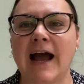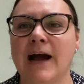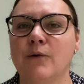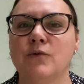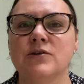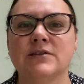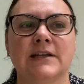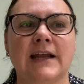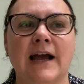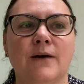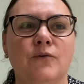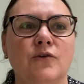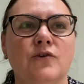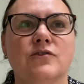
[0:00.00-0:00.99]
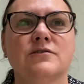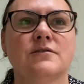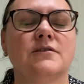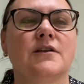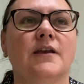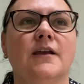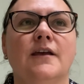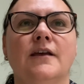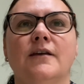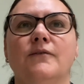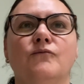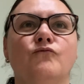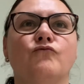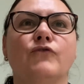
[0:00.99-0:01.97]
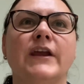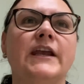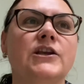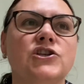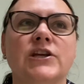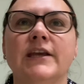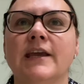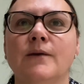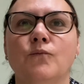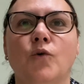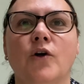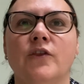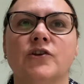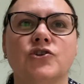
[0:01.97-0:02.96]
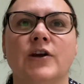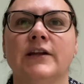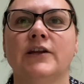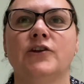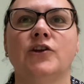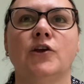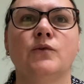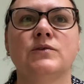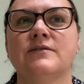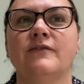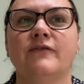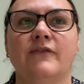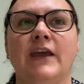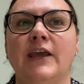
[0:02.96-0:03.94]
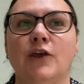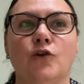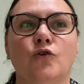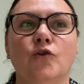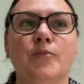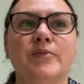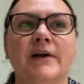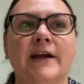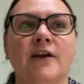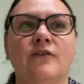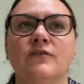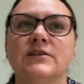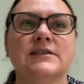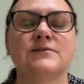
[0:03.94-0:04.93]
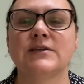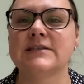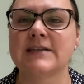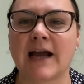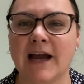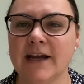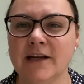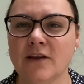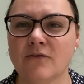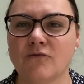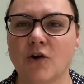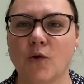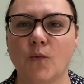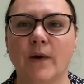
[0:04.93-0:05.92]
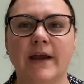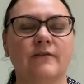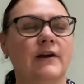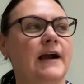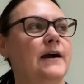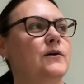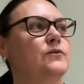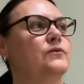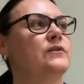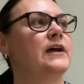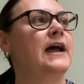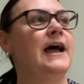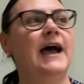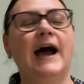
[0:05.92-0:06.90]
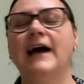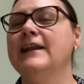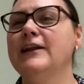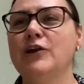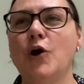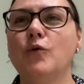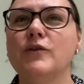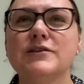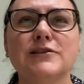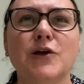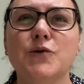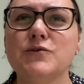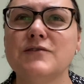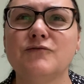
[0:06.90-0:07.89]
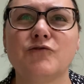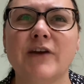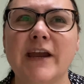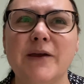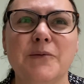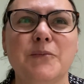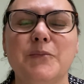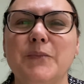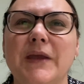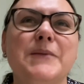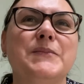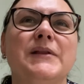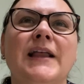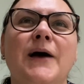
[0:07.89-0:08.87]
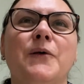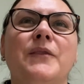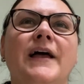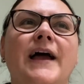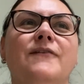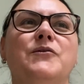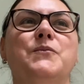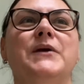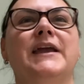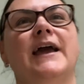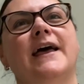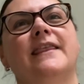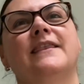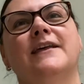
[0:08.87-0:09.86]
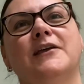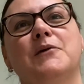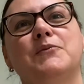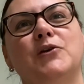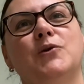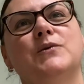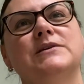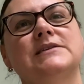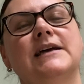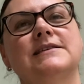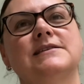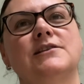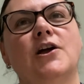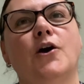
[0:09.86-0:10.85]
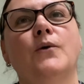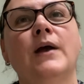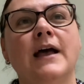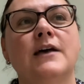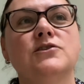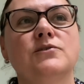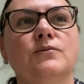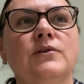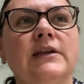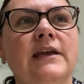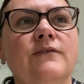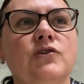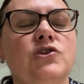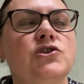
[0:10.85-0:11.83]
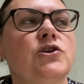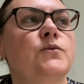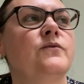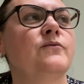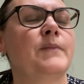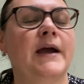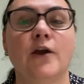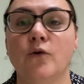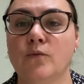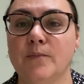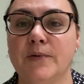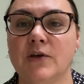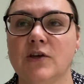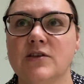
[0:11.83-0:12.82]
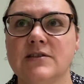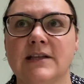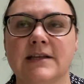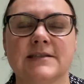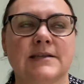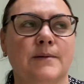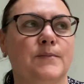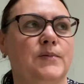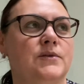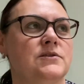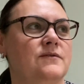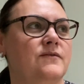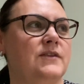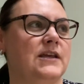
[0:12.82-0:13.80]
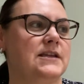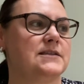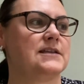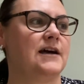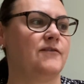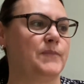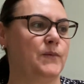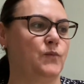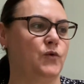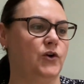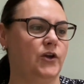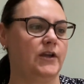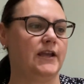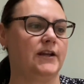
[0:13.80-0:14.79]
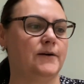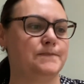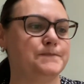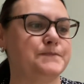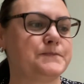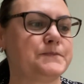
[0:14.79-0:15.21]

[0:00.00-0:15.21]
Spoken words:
hours and hours rejigging what they're trying to do to fit your priorities. It's kind of the wrong way around. And I know there's loads of great people out there, and we get the computer says no. So I'm going to give you two of my own personal examples of things that I've been working on.